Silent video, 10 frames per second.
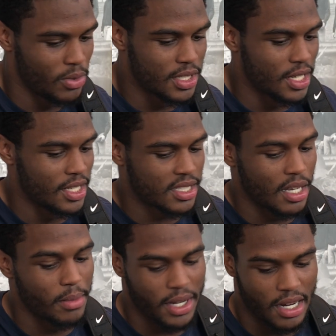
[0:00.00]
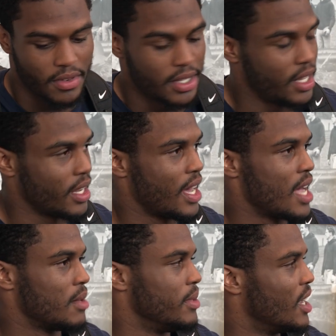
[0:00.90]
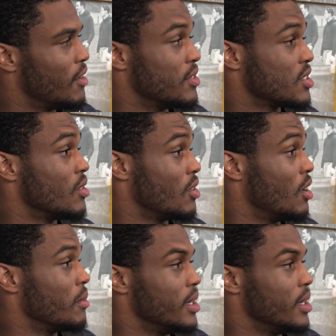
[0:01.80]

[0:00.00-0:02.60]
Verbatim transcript: with uh, his stomach and everything, and had to be out for so long.